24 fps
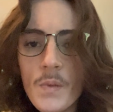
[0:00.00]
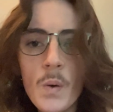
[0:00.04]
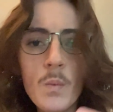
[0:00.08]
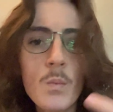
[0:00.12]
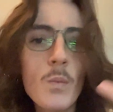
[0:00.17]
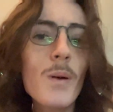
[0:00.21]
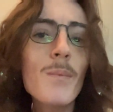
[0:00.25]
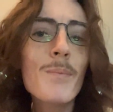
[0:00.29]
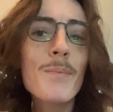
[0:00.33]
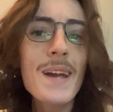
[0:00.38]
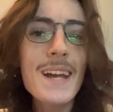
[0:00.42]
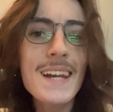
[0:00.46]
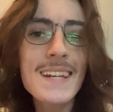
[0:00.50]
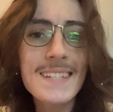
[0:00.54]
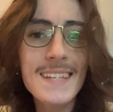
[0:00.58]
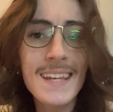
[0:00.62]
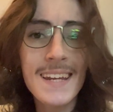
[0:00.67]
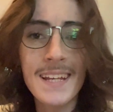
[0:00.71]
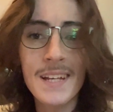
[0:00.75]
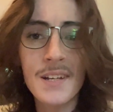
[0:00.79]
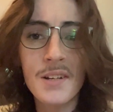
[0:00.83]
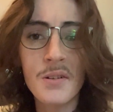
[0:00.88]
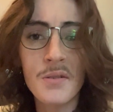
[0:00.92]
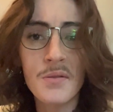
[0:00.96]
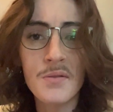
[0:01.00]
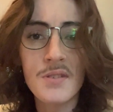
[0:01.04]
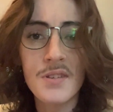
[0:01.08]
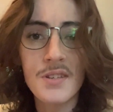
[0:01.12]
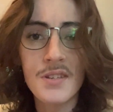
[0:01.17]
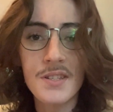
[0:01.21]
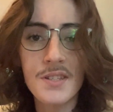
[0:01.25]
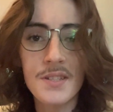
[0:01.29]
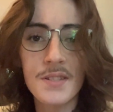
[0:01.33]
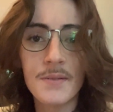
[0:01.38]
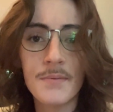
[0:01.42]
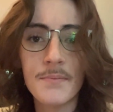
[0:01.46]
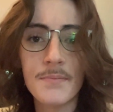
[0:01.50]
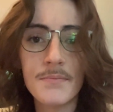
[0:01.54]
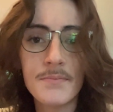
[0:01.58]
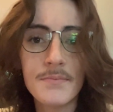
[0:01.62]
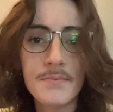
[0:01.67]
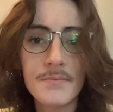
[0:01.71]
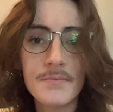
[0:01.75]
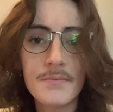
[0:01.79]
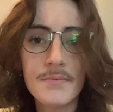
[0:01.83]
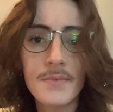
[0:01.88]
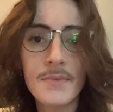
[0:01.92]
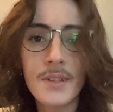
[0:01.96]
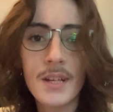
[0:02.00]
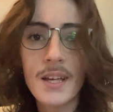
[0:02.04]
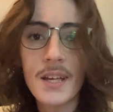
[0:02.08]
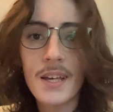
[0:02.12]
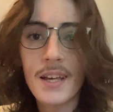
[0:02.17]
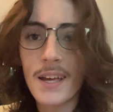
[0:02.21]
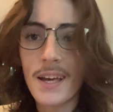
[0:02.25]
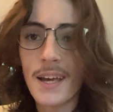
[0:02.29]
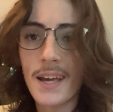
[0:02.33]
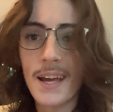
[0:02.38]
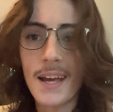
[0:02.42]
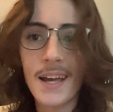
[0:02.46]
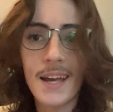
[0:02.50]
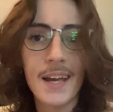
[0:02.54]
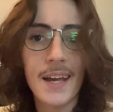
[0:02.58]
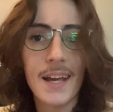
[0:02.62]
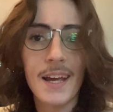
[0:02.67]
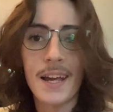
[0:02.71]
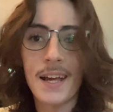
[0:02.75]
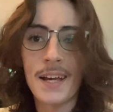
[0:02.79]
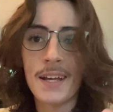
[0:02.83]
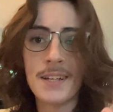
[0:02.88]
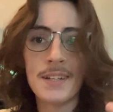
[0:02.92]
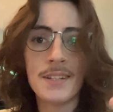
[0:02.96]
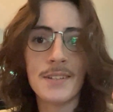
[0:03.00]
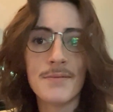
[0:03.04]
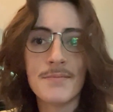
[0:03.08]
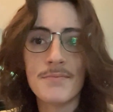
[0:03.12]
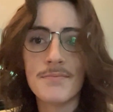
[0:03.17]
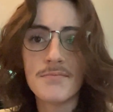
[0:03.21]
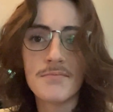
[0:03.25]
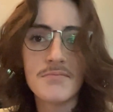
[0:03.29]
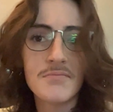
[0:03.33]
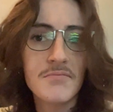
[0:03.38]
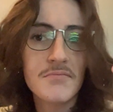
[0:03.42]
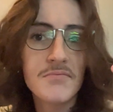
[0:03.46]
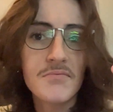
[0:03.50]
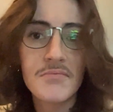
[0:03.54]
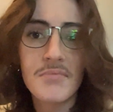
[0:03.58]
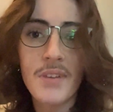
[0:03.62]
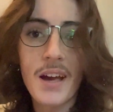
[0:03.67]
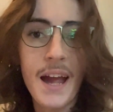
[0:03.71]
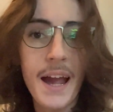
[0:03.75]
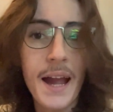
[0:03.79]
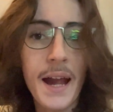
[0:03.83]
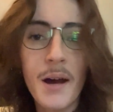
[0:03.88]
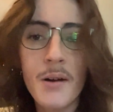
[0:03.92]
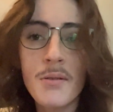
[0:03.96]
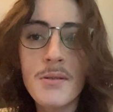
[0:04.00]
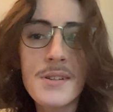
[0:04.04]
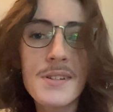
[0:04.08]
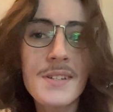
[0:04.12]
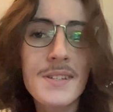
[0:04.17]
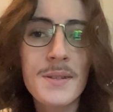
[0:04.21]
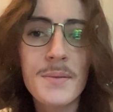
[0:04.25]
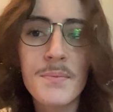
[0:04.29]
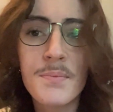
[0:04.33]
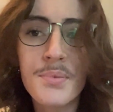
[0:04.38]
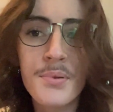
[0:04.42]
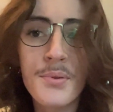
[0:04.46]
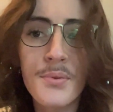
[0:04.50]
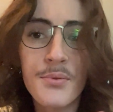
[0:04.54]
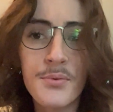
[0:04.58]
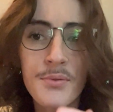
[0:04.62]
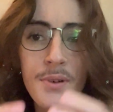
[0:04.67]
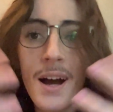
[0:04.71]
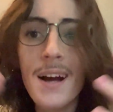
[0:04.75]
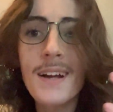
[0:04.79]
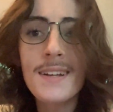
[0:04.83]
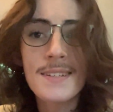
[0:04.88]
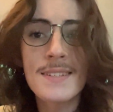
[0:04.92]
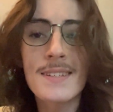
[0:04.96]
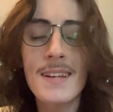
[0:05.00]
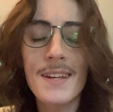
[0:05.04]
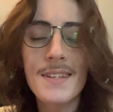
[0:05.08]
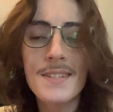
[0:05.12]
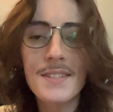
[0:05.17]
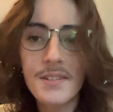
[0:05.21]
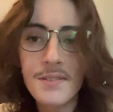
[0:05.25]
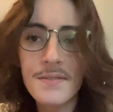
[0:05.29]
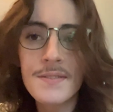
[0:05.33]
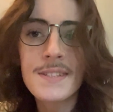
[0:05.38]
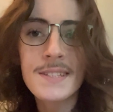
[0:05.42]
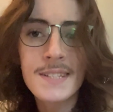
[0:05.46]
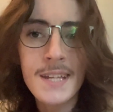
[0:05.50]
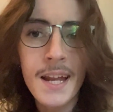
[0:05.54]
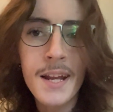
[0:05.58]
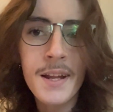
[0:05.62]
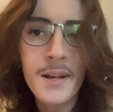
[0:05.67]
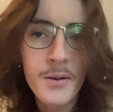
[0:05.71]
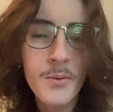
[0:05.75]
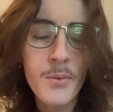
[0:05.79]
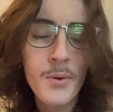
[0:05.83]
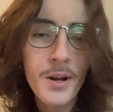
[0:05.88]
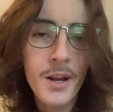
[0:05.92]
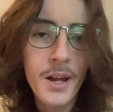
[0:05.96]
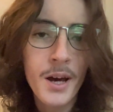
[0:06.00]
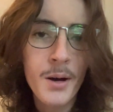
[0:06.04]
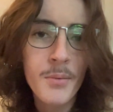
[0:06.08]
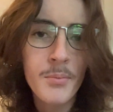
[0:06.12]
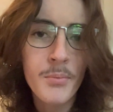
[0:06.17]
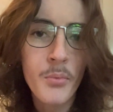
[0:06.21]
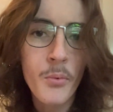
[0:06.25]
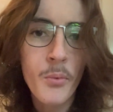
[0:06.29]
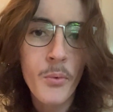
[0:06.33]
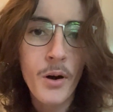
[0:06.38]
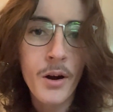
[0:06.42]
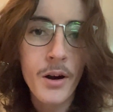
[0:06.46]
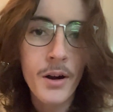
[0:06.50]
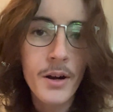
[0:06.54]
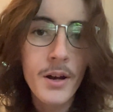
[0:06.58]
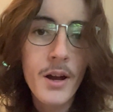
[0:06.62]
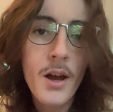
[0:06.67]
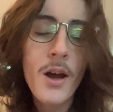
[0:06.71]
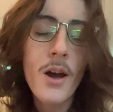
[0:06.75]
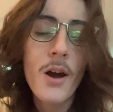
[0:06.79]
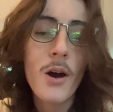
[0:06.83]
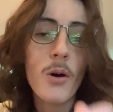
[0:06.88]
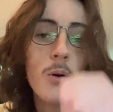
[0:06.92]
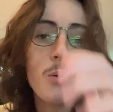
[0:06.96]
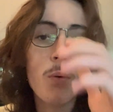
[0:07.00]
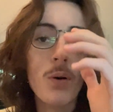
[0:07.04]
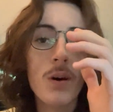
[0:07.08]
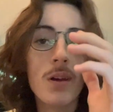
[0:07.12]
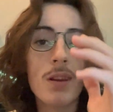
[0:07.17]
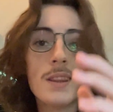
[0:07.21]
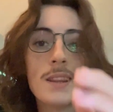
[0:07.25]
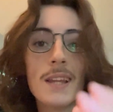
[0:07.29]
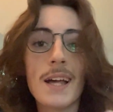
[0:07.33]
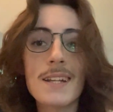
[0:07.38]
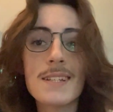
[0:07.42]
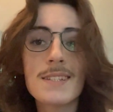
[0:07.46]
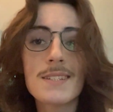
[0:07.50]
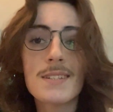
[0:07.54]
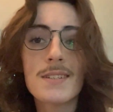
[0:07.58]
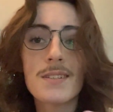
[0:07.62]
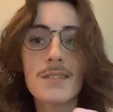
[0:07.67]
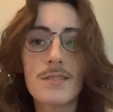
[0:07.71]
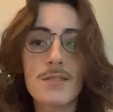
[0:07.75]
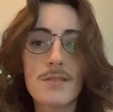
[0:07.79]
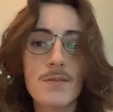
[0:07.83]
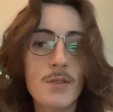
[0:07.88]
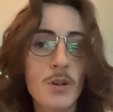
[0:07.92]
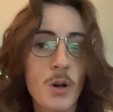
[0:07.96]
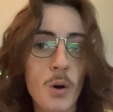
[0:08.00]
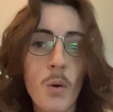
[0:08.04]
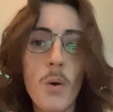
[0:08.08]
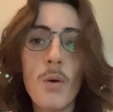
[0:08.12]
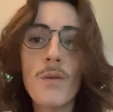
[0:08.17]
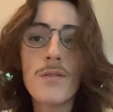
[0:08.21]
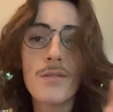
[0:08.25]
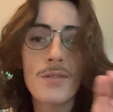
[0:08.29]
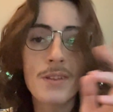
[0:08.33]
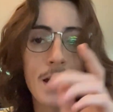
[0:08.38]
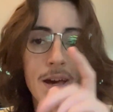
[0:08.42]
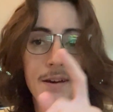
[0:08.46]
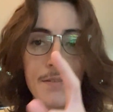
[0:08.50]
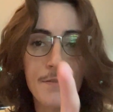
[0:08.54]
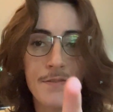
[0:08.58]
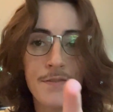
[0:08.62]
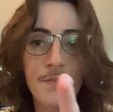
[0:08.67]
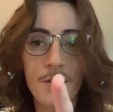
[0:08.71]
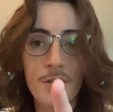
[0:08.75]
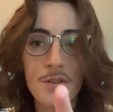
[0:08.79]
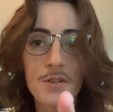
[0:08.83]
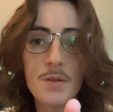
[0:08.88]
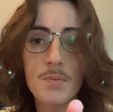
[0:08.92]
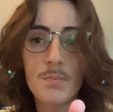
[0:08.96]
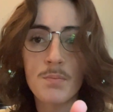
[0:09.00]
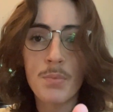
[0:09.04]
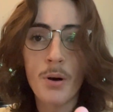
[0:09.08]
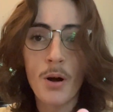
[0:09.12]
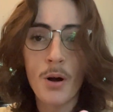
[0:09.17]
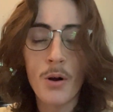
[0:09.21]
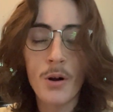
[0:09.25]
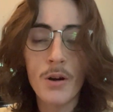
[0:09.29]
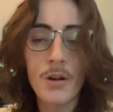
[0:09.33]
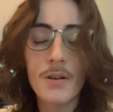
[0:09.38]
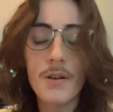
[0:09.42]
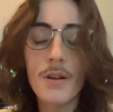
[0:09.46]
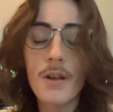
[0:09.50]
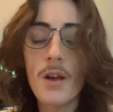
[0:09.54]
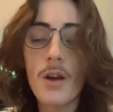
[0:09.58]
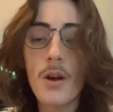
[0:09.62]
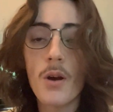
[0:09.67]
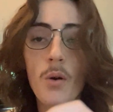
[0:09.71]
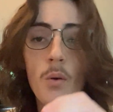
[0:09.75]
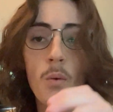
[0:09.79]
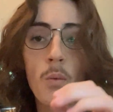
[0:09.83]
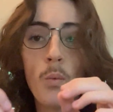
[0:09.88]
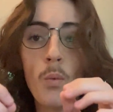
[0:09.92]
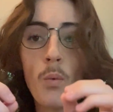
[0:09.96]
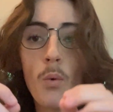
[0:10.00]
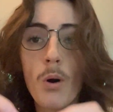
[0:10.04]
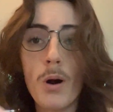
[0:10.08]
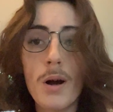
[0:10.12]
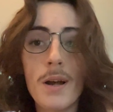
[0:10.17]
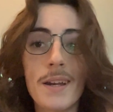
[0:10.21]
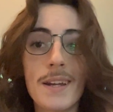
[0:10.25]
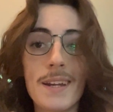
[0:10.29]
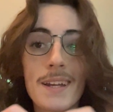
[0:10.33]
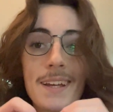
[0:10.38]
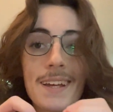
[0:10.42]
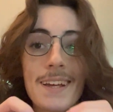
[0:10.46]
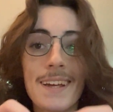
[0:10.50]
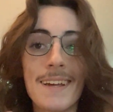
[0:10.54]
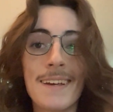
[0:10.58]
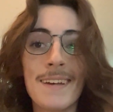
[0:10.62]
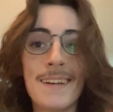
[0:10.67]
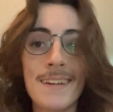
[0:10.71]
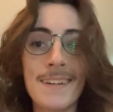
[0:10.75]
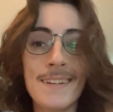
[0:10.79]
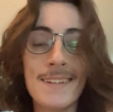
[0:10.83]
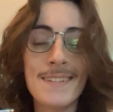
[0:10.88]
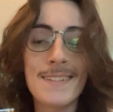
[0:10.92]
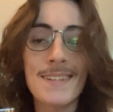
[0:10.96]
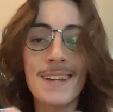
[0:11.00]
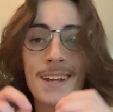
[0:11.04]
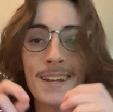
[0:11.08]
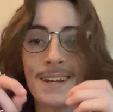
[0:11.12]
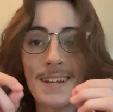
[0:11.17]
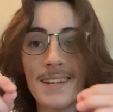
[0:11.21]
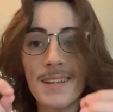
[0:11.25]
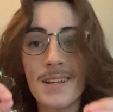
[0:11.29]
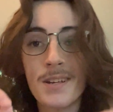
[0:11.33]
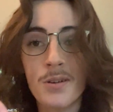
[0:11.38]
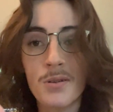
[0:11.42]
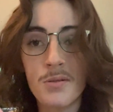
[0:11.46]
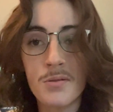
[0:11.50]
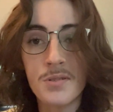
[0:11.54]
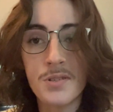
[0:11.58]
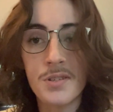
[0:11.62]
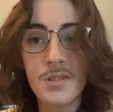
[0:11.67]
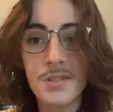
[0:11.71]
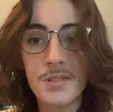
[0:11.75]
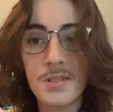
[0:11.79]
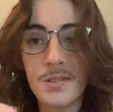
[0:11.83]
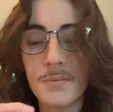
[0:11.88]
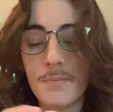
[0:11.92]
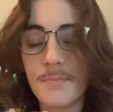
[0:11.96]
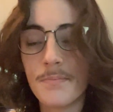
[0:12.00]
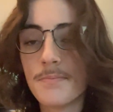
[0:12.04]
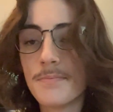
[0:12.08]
What makes an ecosystem, and how does the process of setting one up work? Well, let's go over that first part. What is an ecosystem?